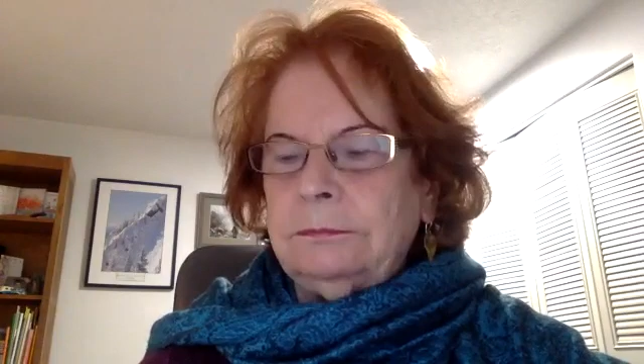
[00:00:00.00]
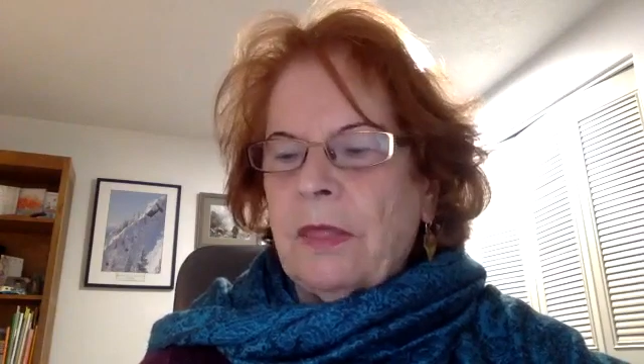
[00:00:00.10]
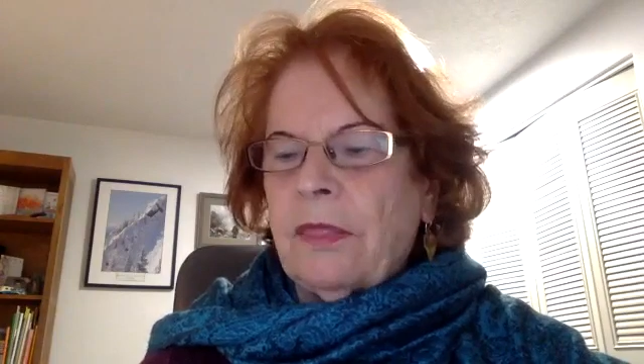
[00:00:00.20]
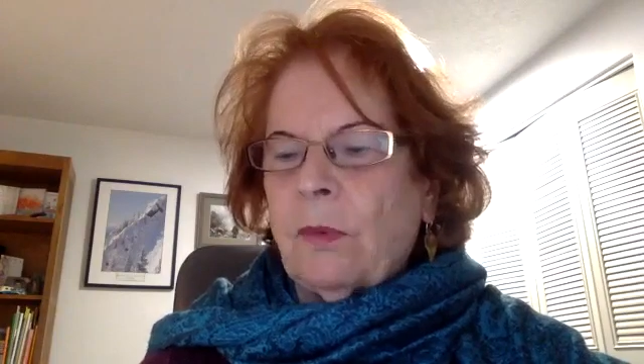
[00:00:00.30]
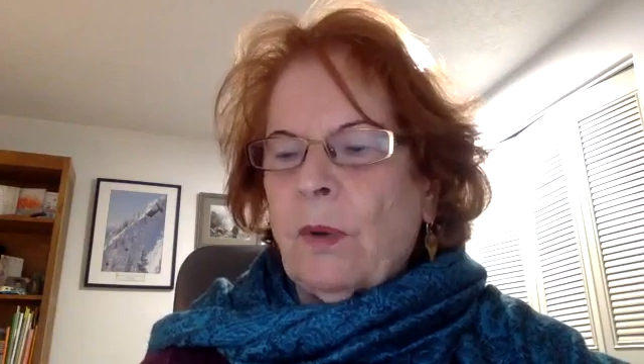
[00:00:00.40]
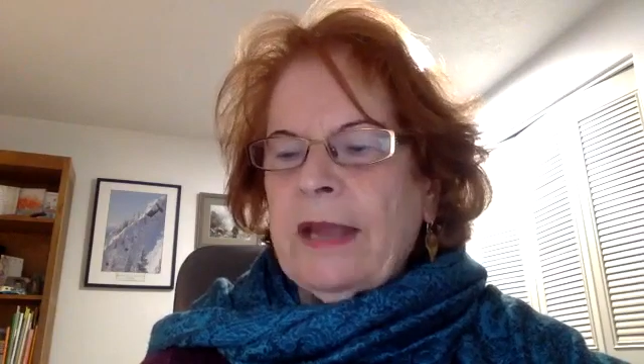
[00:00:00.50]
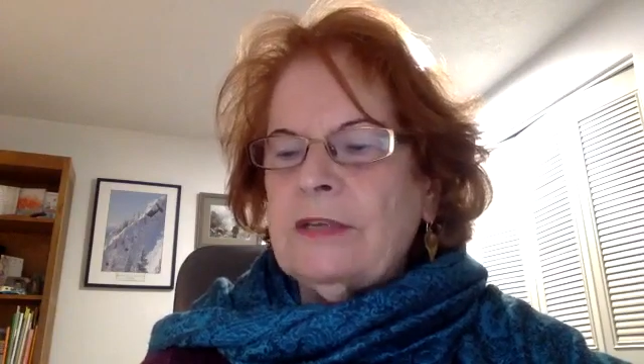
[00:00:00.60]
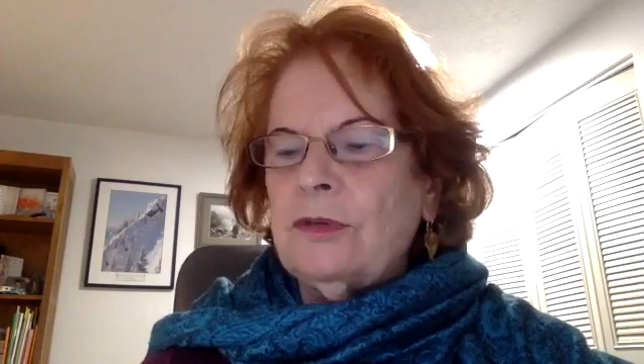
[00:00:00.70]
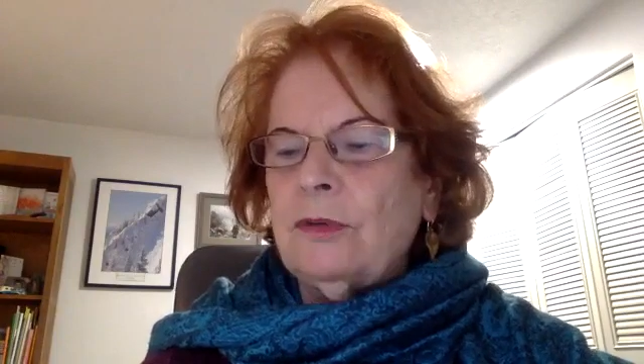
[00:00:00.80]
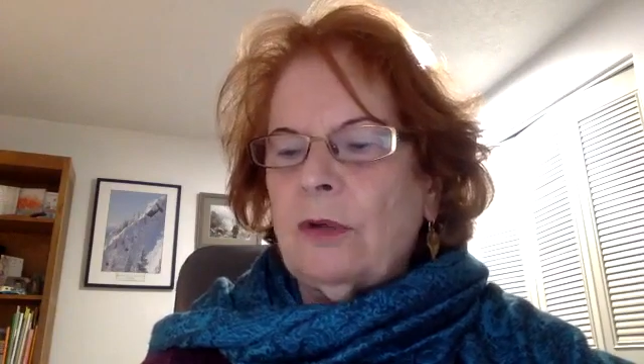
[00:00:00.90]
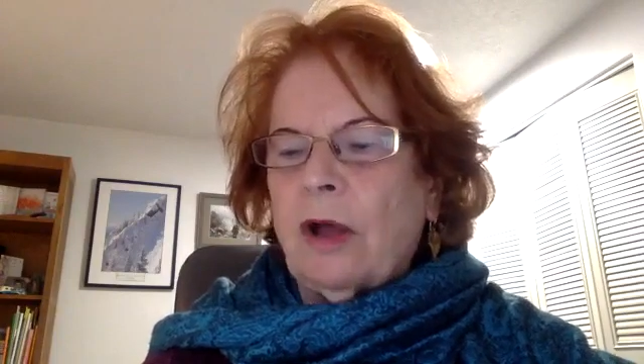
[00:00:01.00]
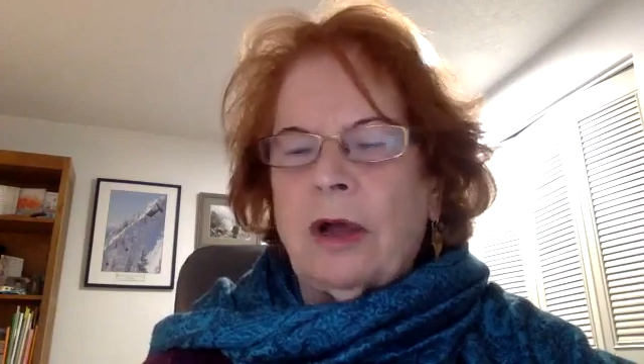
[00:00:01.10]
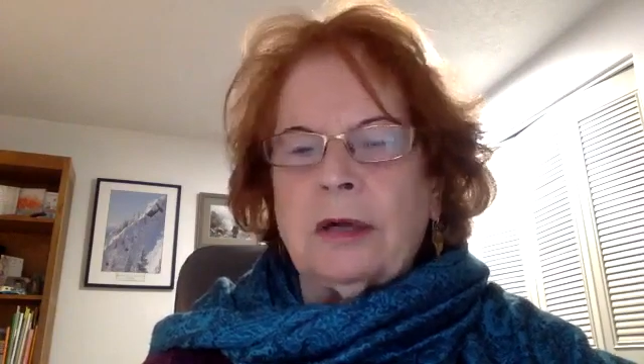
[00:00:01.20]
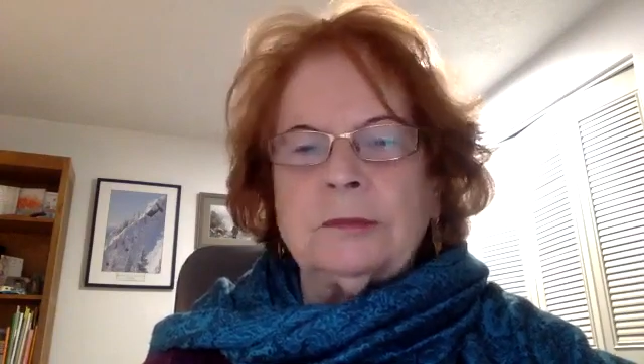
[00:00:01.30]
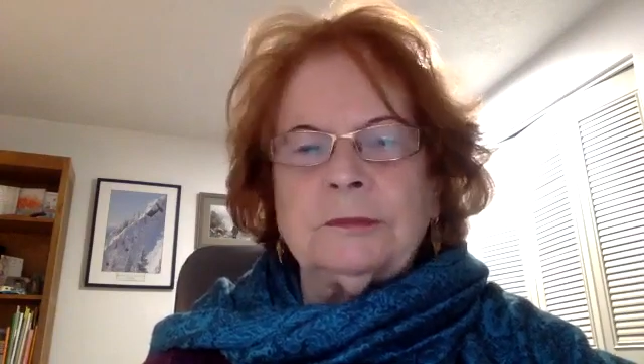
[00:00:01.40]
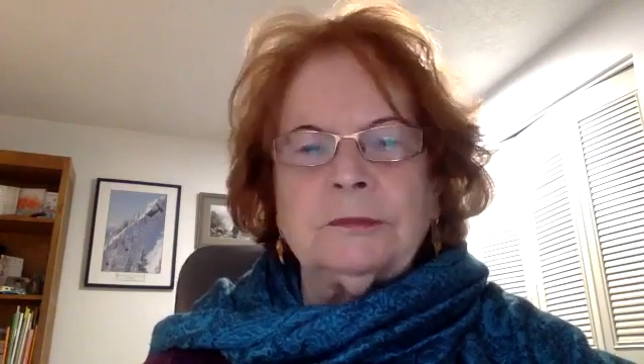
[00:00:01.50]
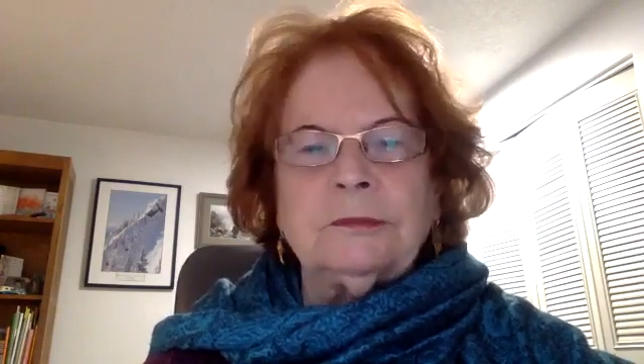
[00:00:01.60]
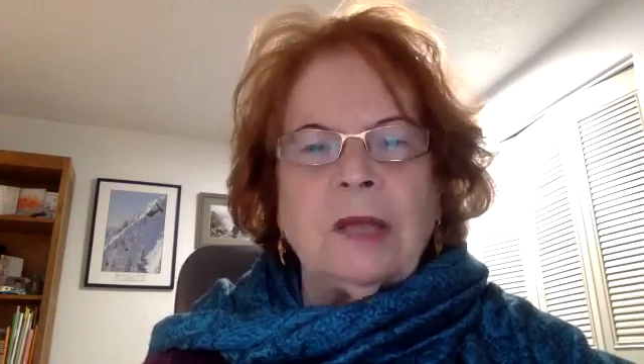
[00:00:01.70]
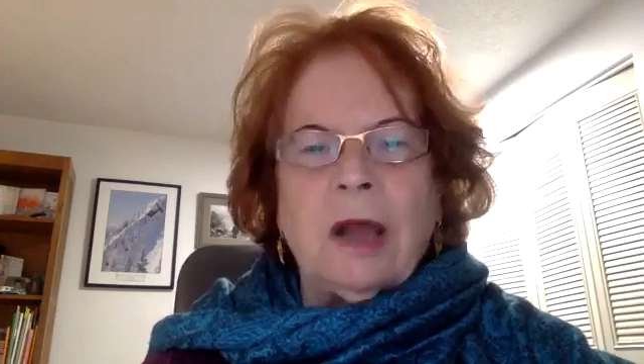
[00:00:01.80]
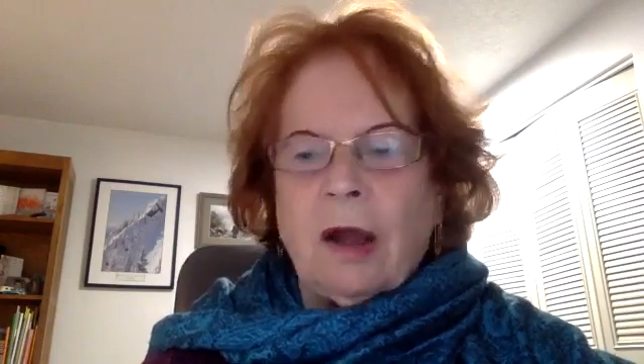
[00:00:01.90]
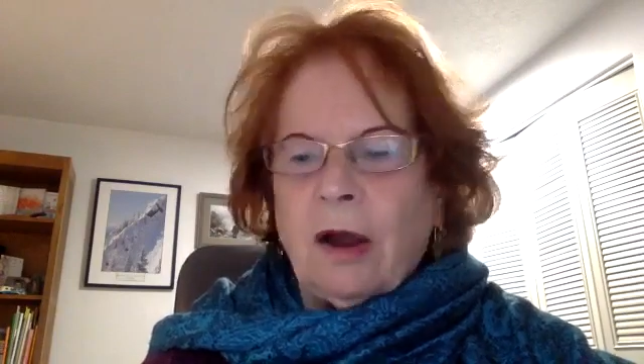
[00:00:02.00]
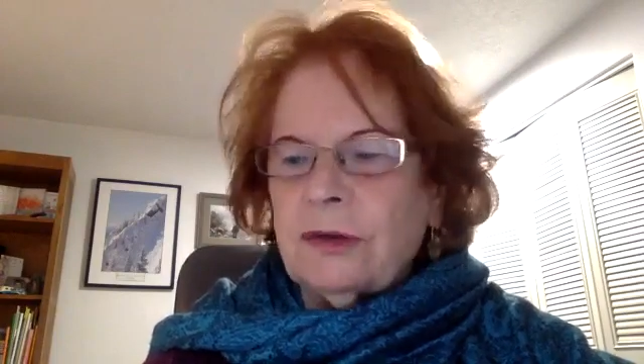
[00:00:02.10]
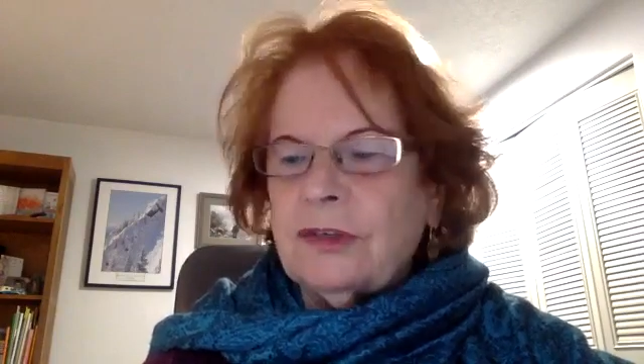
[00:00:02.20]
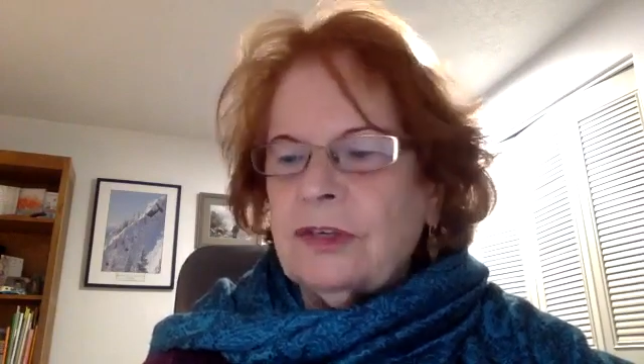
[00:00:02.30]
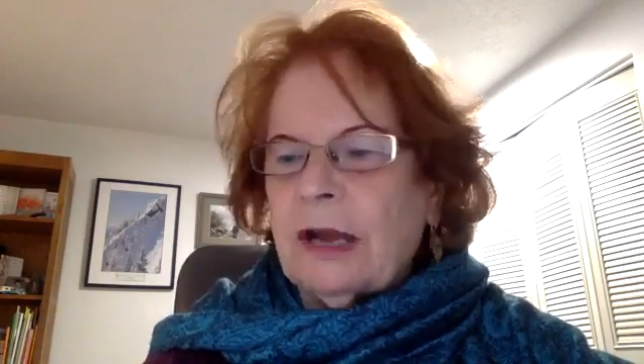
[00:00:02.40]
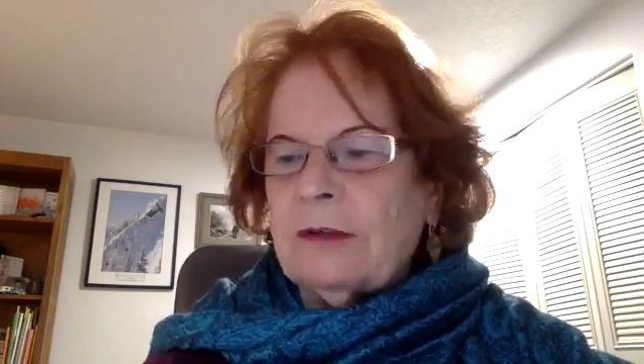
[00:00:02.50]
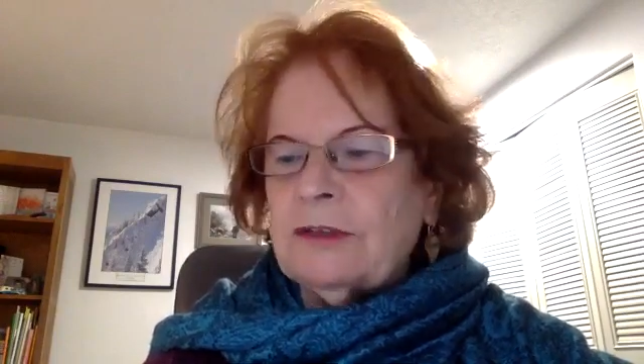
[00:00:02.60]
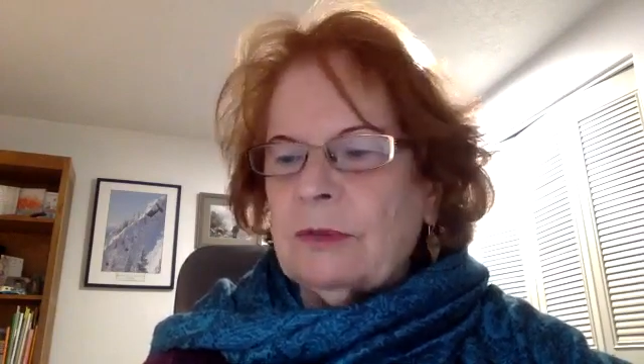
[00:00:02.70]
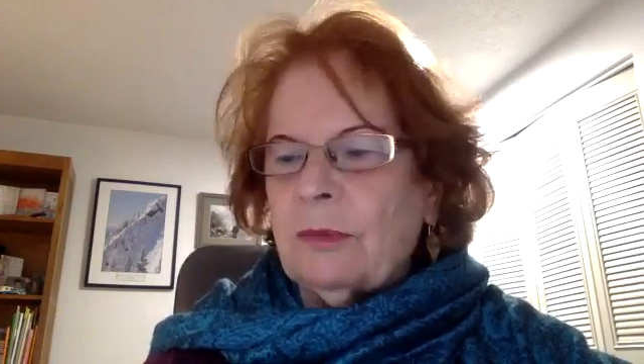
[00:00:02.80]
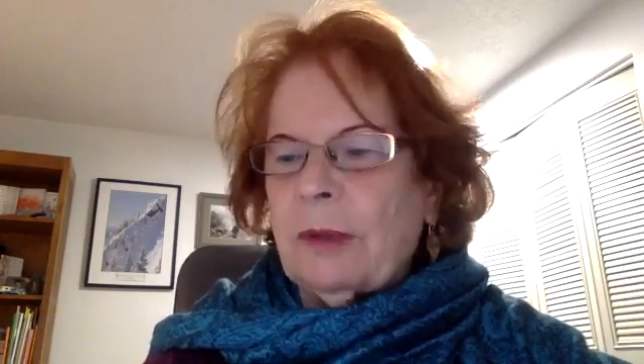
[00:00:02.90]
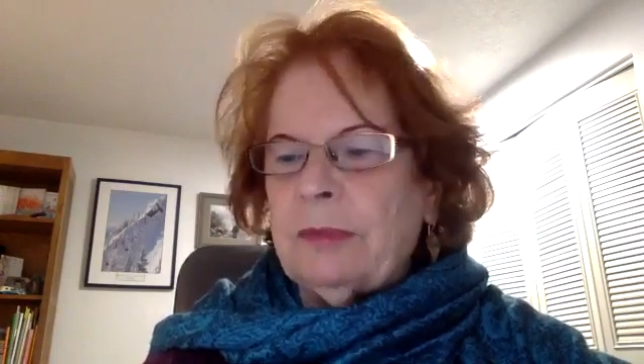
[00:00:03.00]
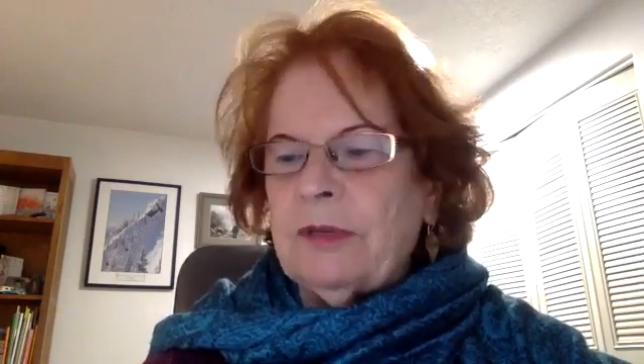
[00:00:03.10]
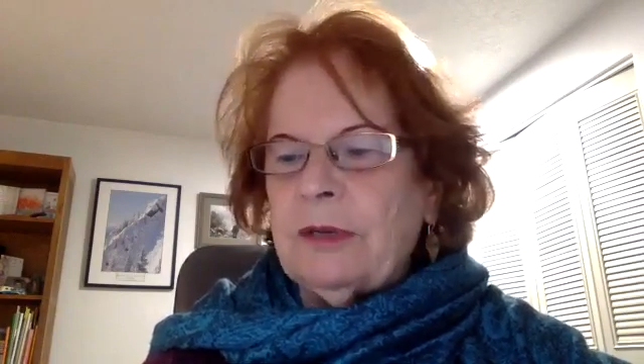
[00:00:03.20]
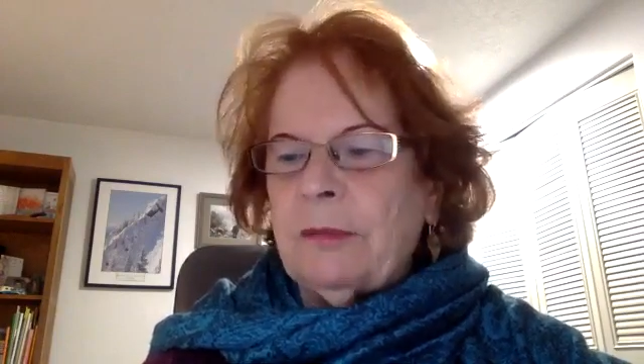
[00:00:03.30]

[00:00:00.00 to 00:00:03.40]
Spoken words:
The wait too long. Our shouts erupted,